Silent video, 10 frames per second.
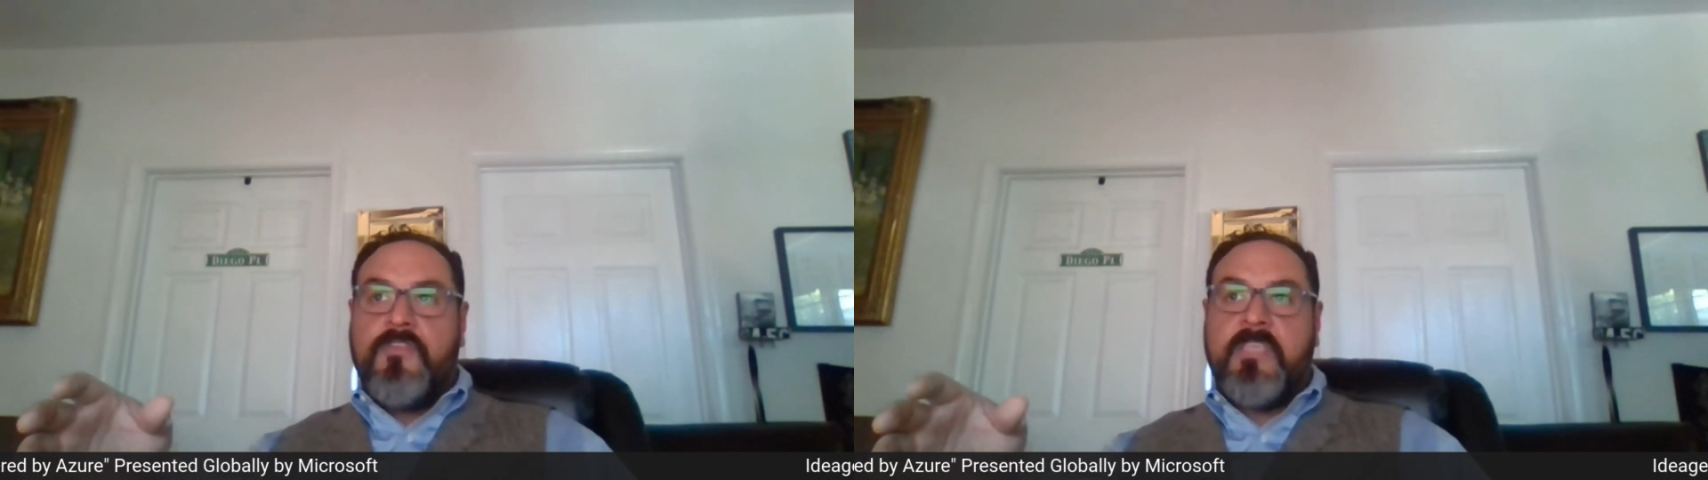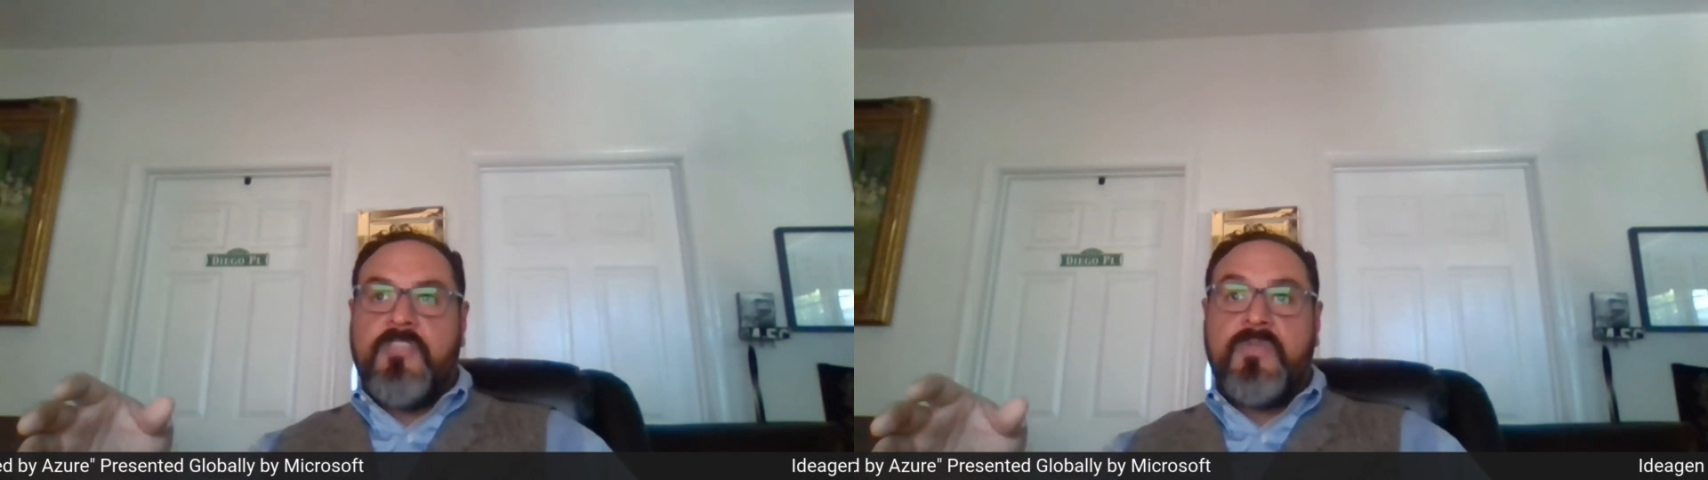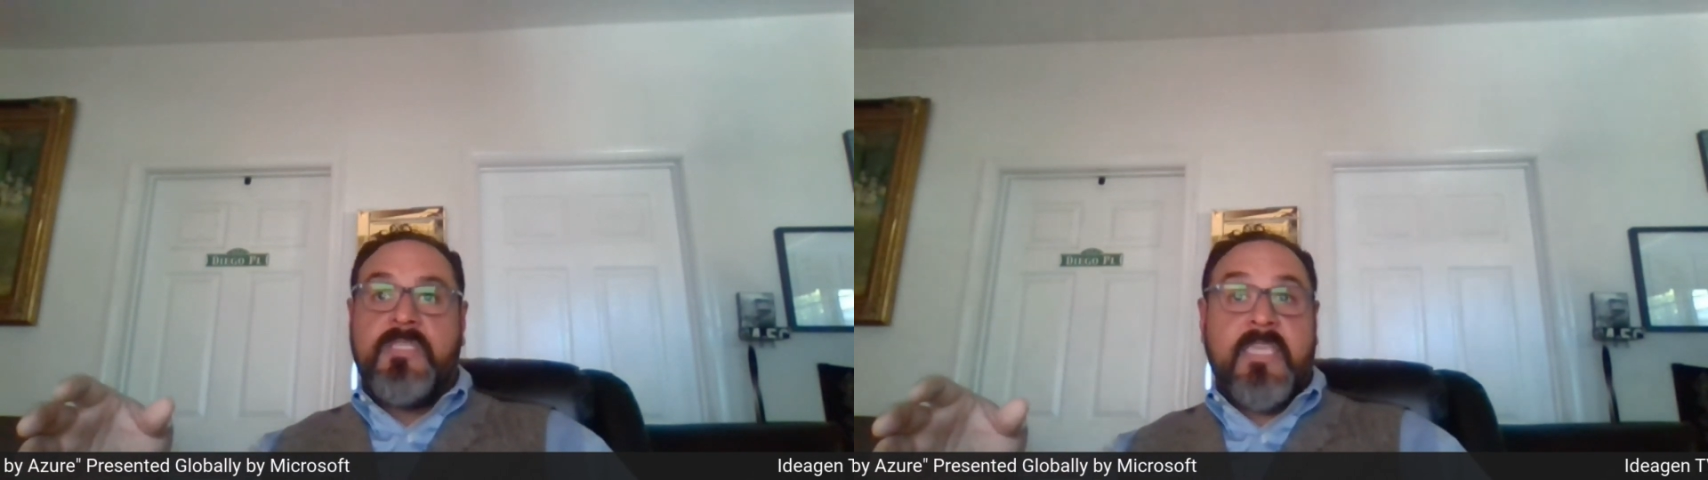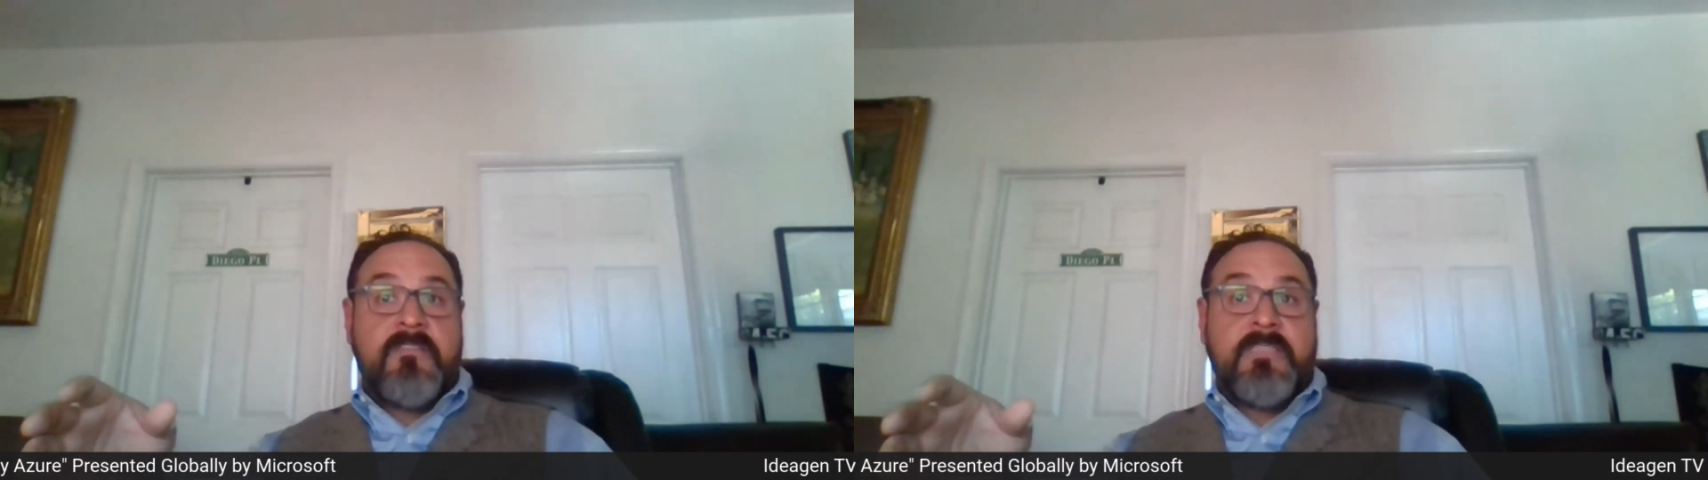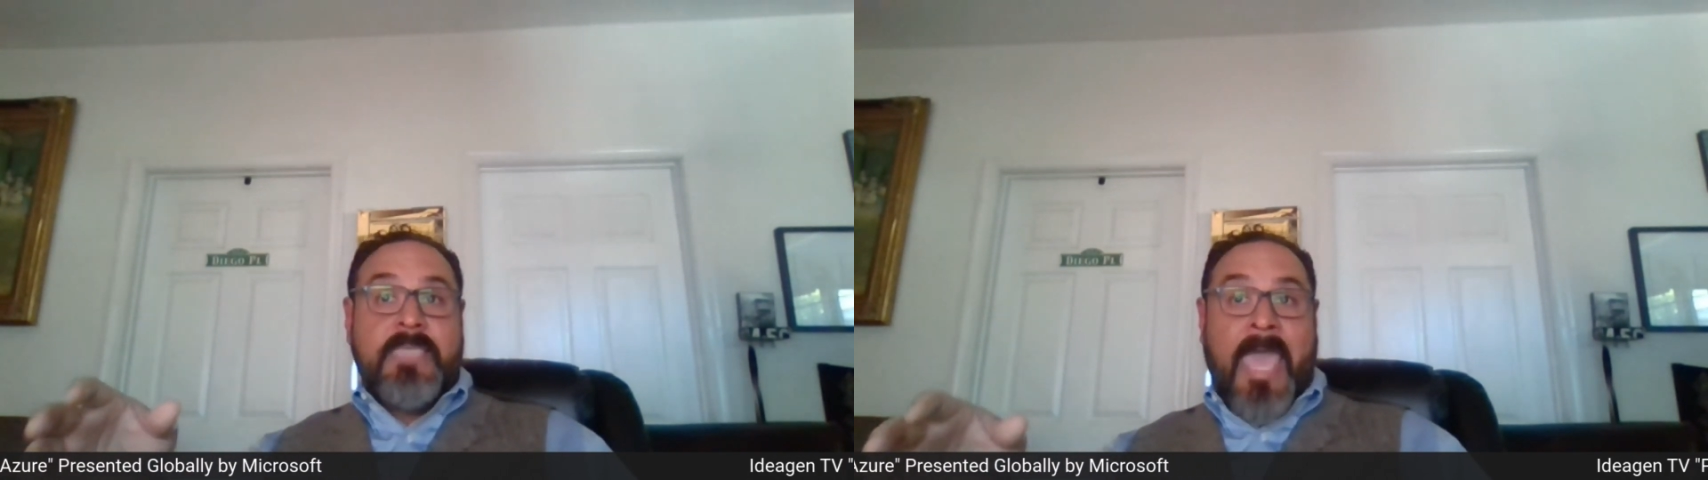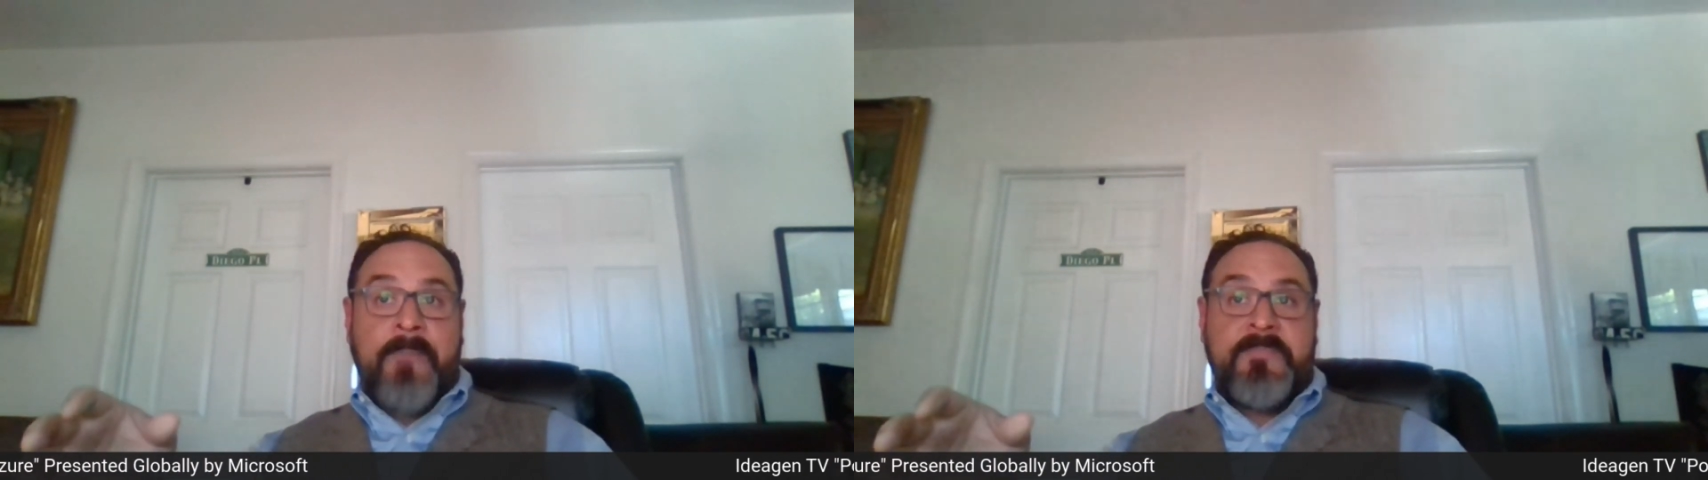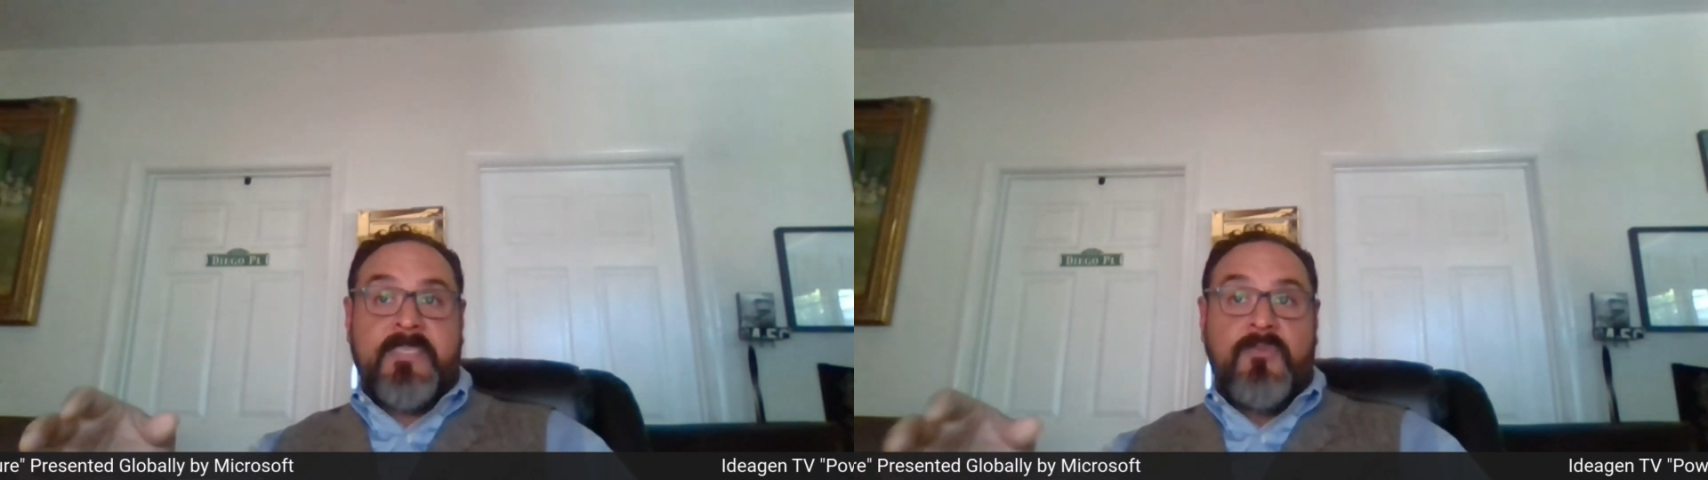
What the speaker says: century skills gaps